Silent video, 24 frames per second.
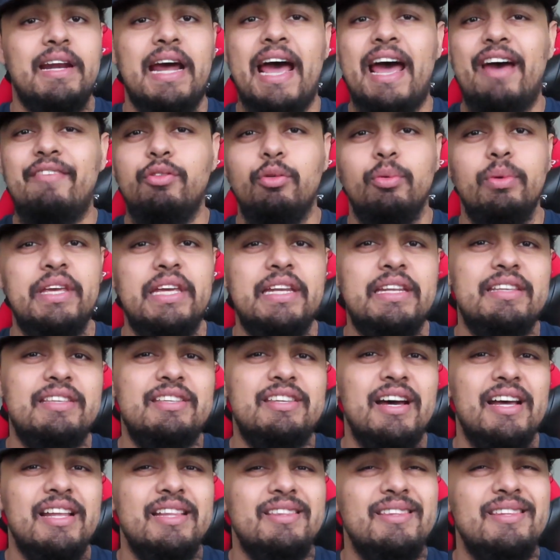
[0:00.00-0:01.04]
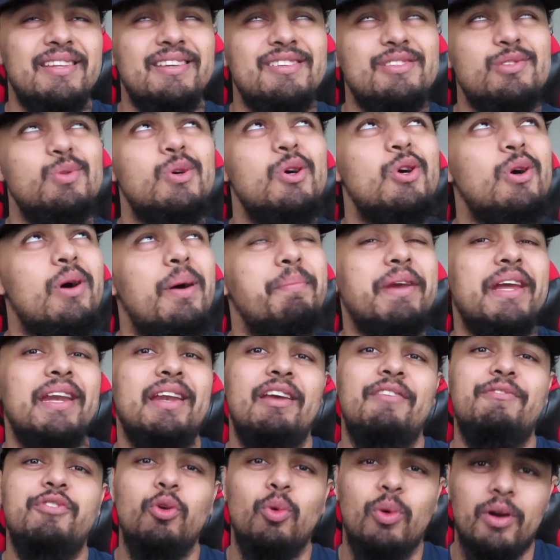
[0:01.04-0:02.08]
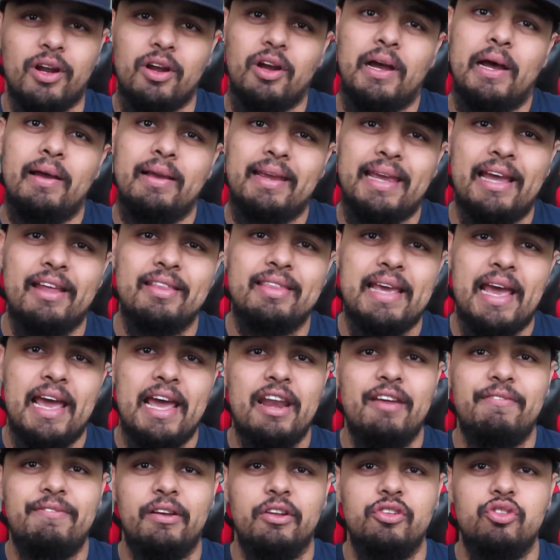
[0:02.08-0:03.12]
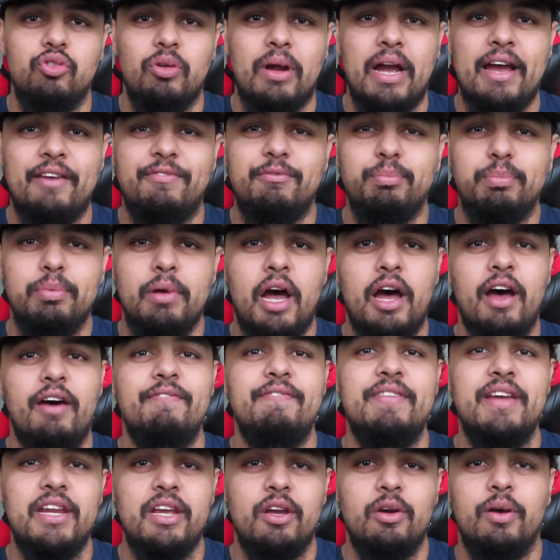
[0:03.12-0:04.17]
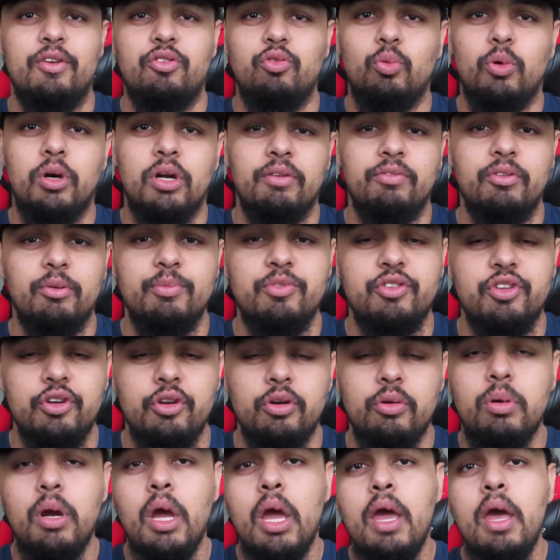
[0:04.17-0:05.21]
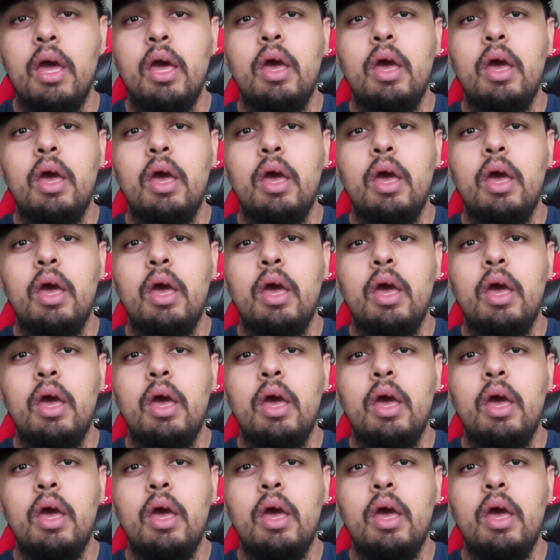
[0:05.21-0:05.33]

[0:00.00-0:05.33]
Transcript: I haven't really done this. Well, I mean, if you want to count the NFL draft video as one of them too,